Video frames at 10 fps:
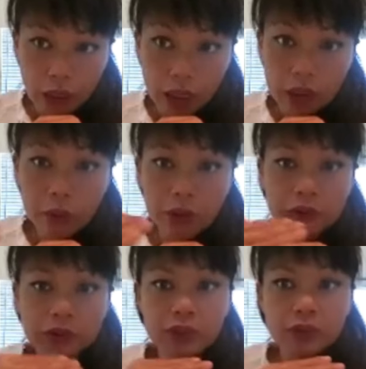uh,
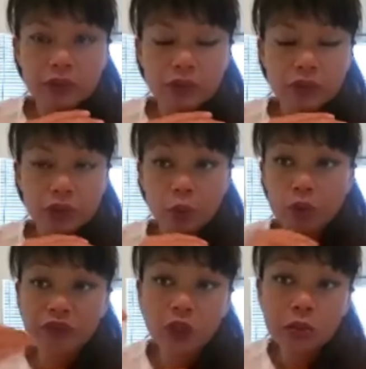Aquarius
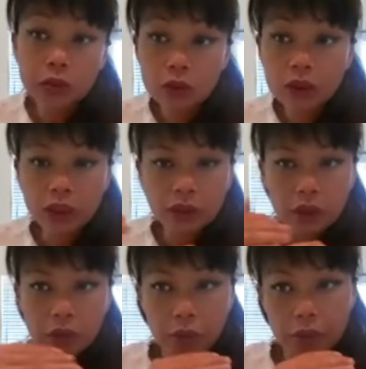with your moon
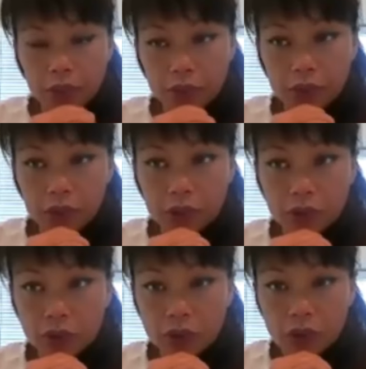in
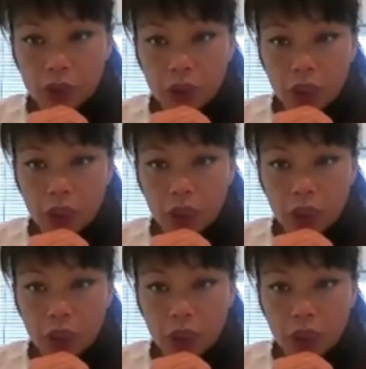Aquarius